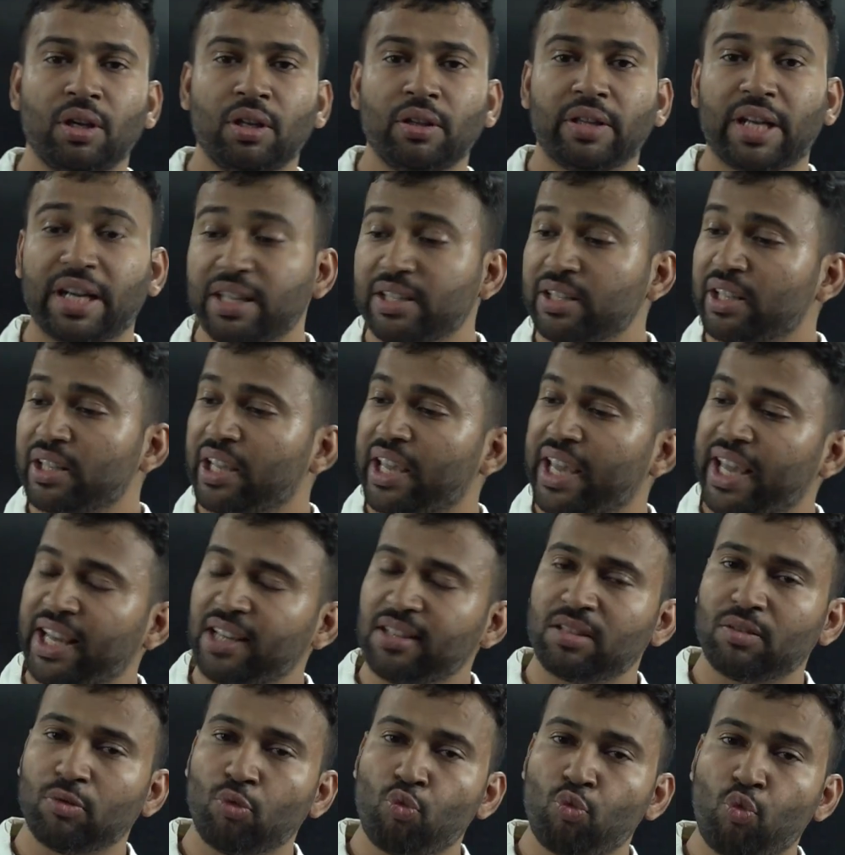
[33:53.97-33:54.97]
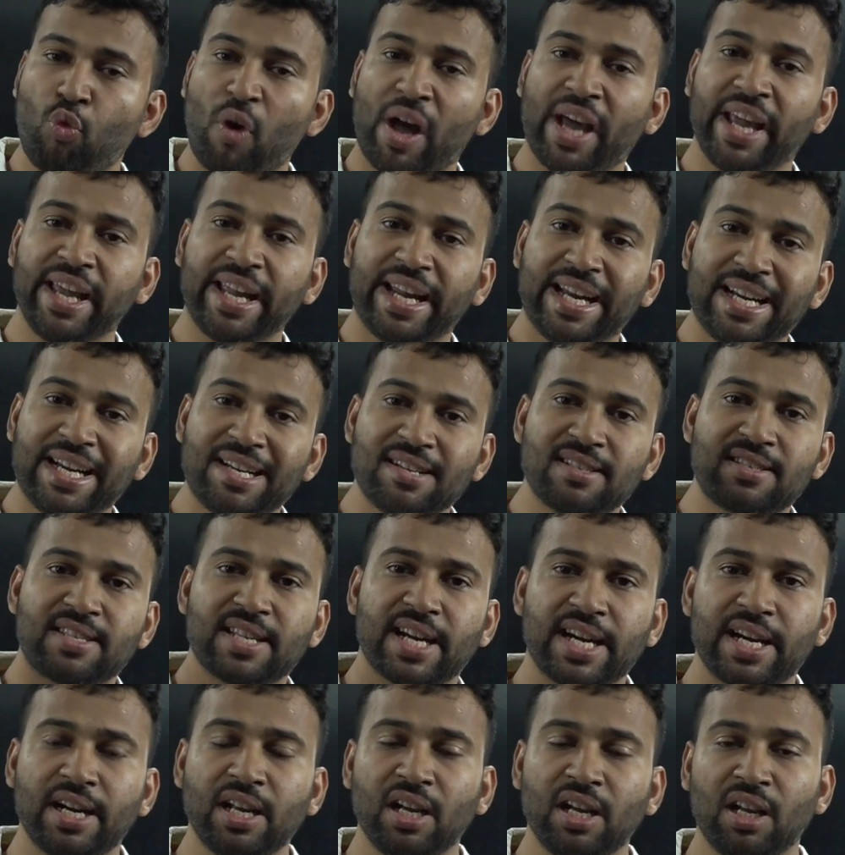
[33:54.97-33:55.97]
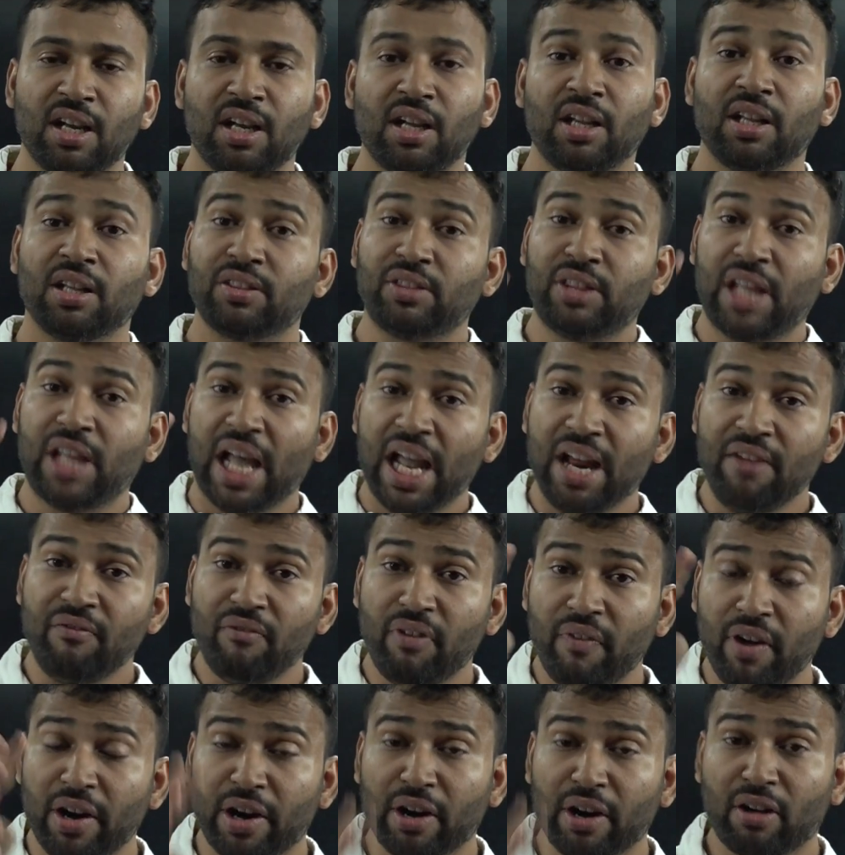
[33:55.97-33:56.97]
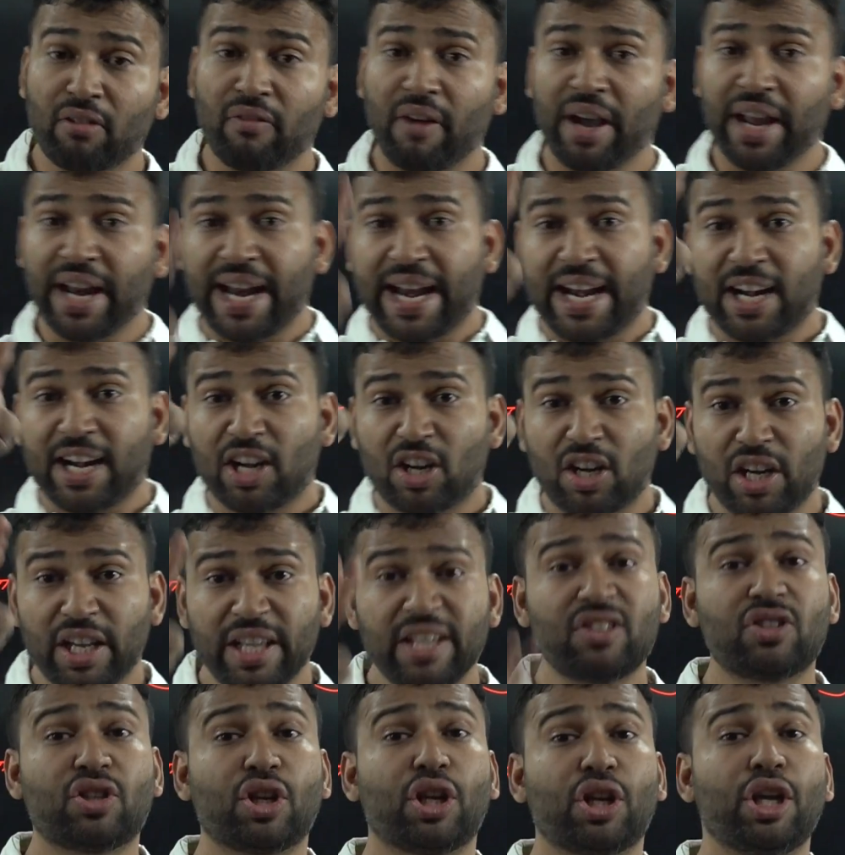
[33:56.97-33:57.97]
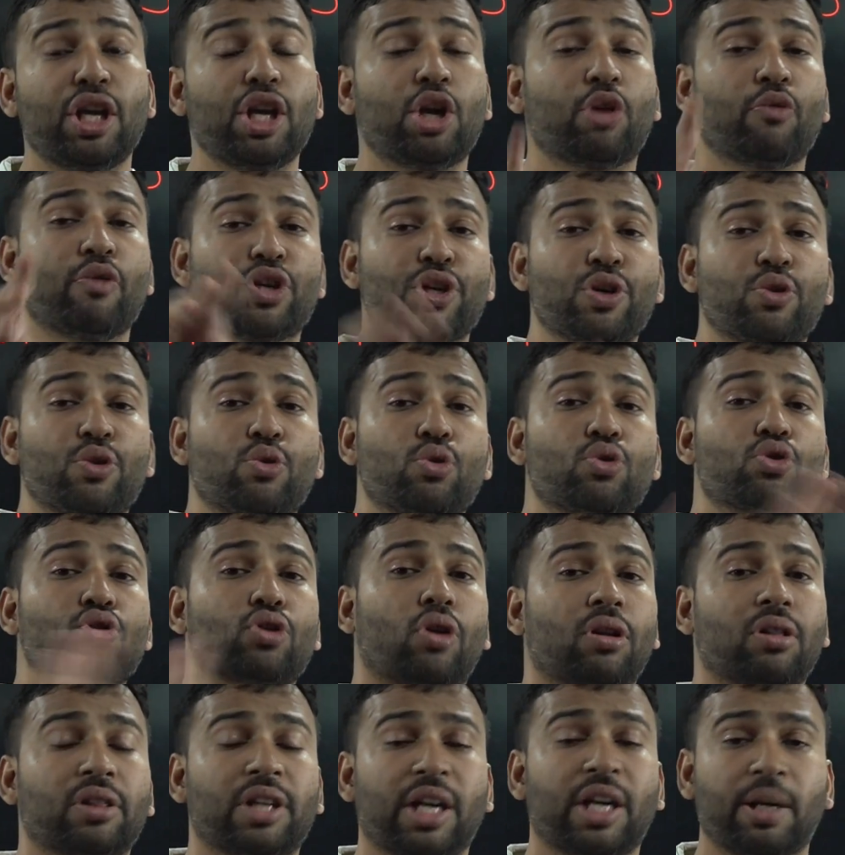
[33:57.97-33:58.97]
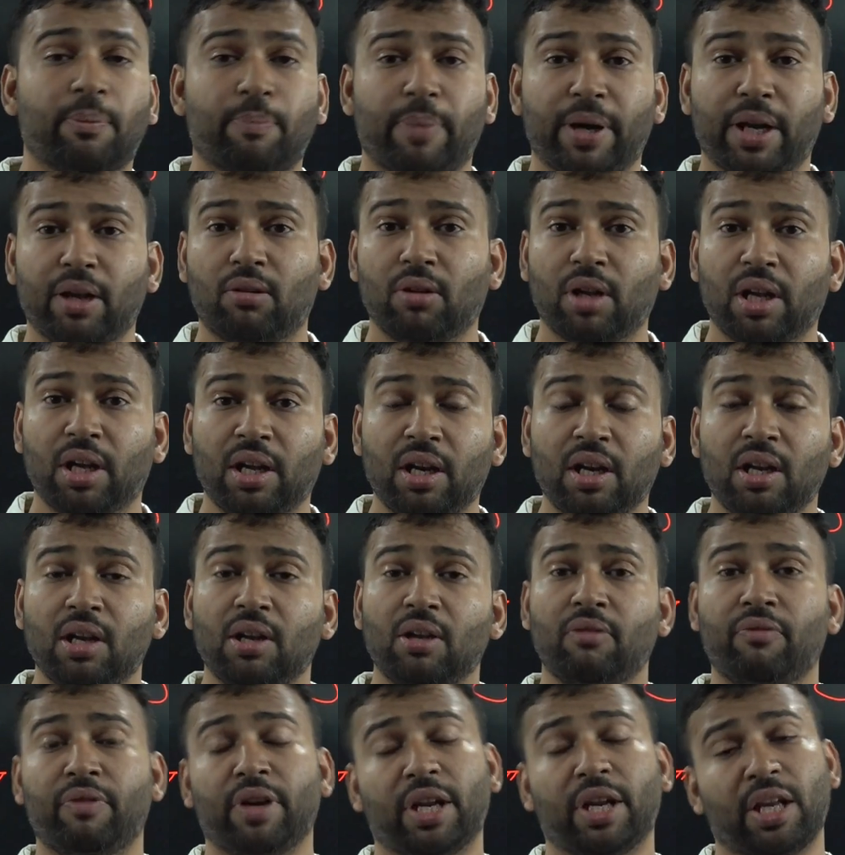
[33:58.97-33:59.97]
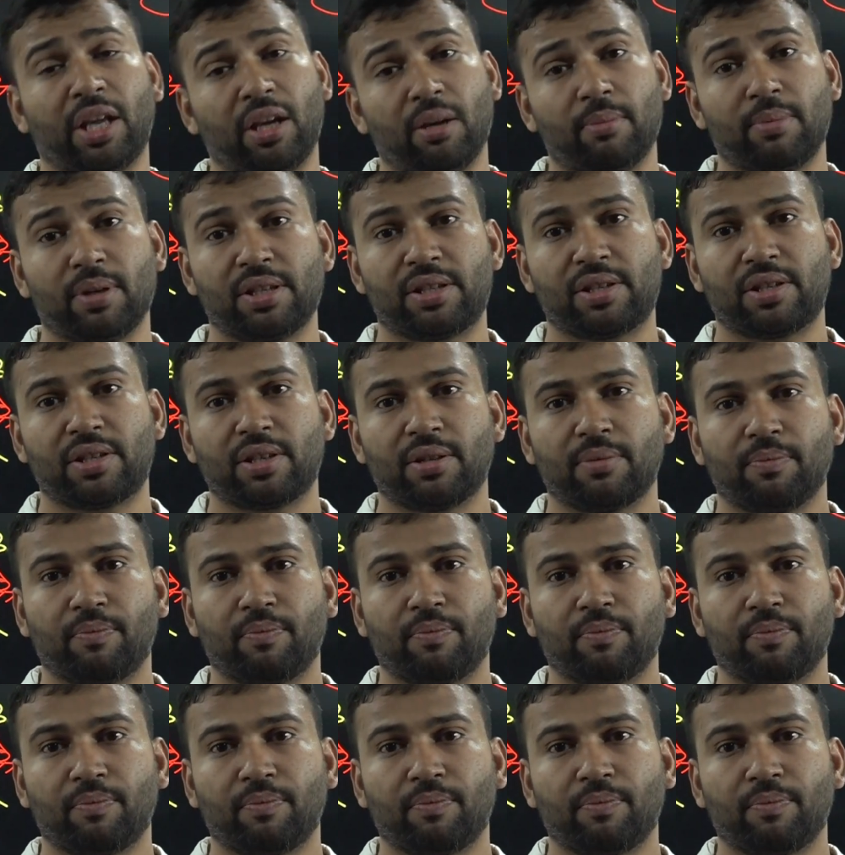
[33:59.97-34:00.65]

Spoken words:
that is x, y and z, then we will require at least 3 equations to solve that particular variables.